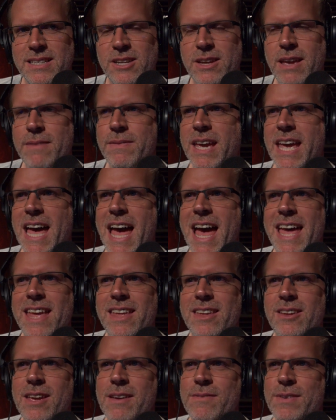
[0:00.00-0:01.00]
You give a
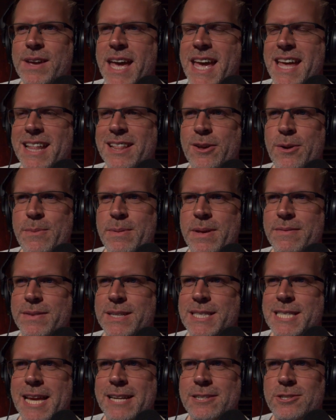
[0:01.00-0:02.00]
guy a little bit of
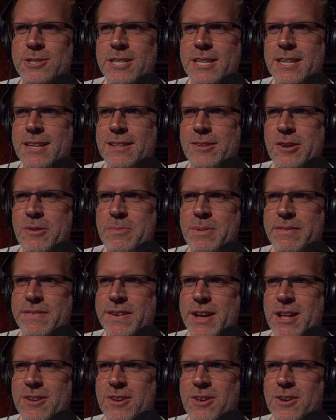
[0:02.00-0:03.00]
attention, a little bit of
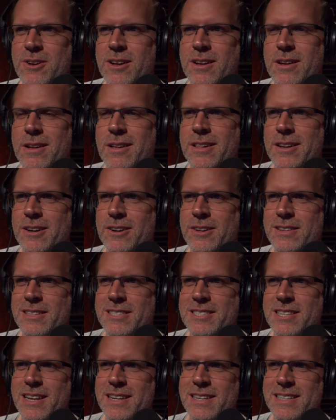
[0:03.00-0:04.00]
alcohol, and all of a
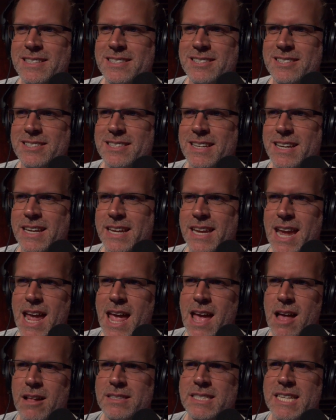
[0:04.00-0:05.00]
sudden he's just like,
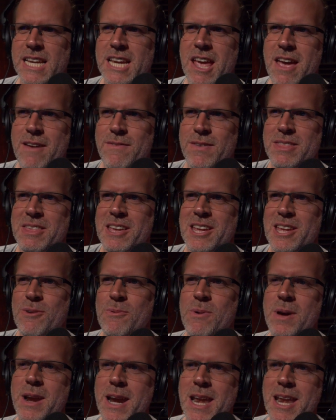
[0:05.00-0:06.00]
yeah, I'll tell you everything
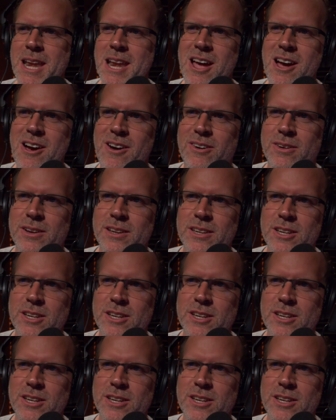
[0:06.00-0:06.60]
you wanted to know.